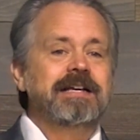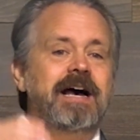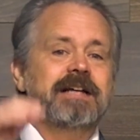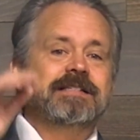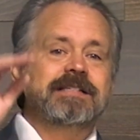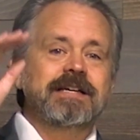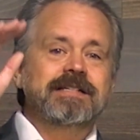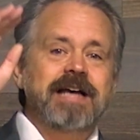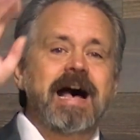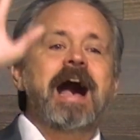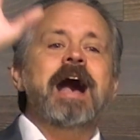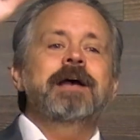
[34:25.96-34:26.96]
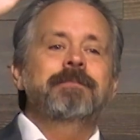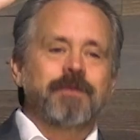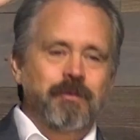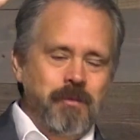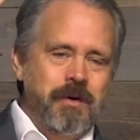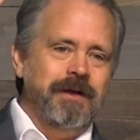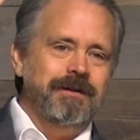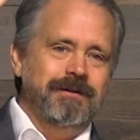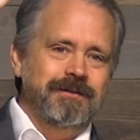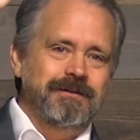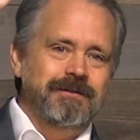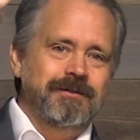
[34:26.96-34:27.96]
God says, I'm the one
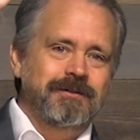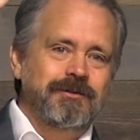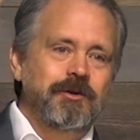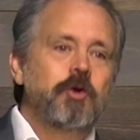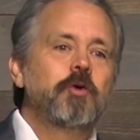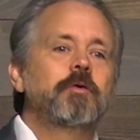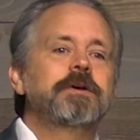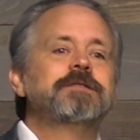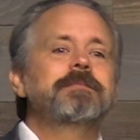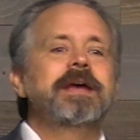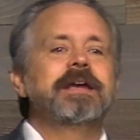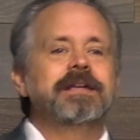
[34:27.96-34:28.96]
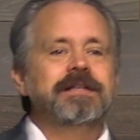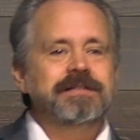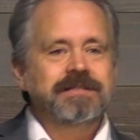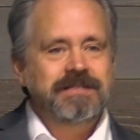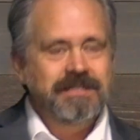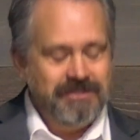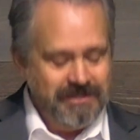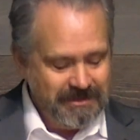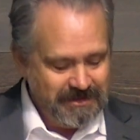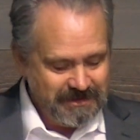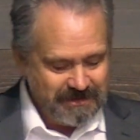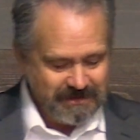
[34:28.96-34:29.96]
who is making
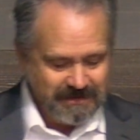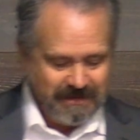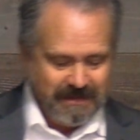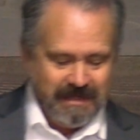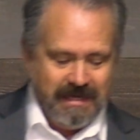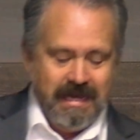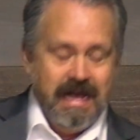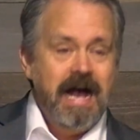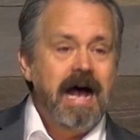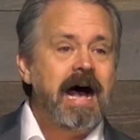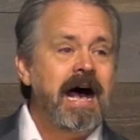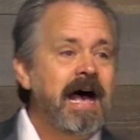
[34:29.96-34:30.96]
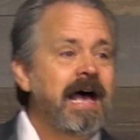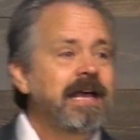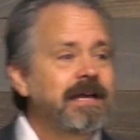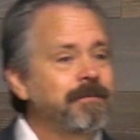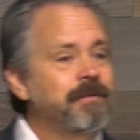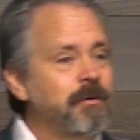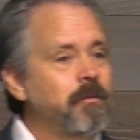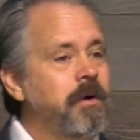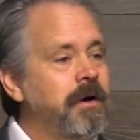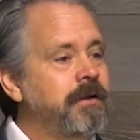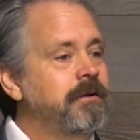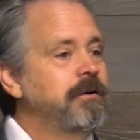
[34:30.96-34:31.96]
decisions. I am the
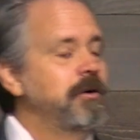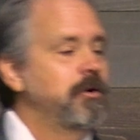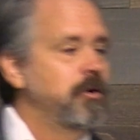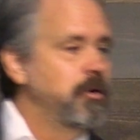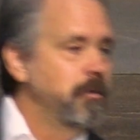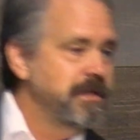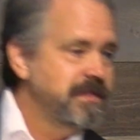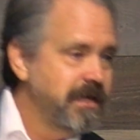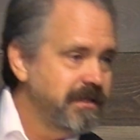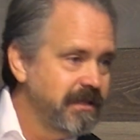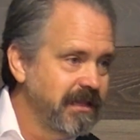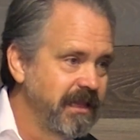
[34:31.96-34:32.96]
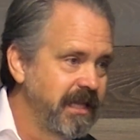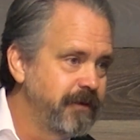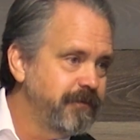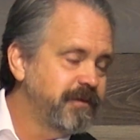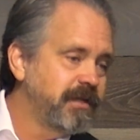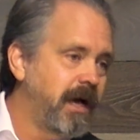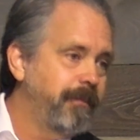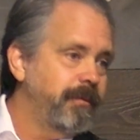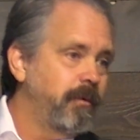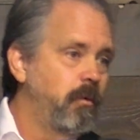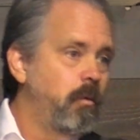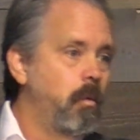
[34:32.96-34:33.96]
one who is going to lift
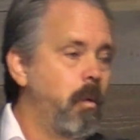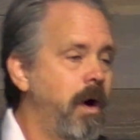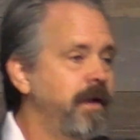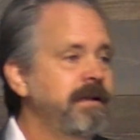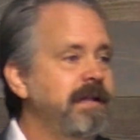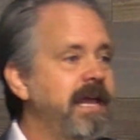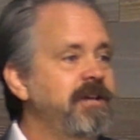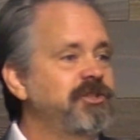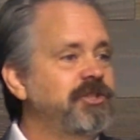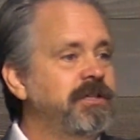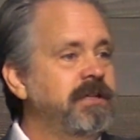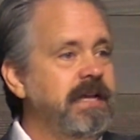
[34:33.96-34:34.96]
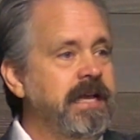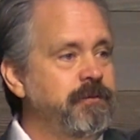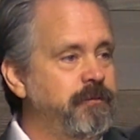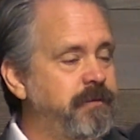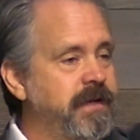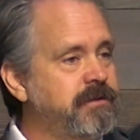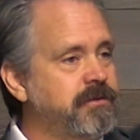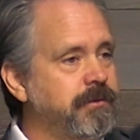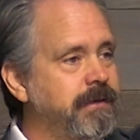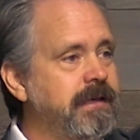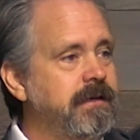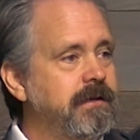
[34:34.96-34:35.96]
up one nation in
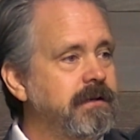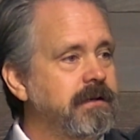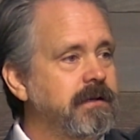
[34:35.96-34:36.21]
victory,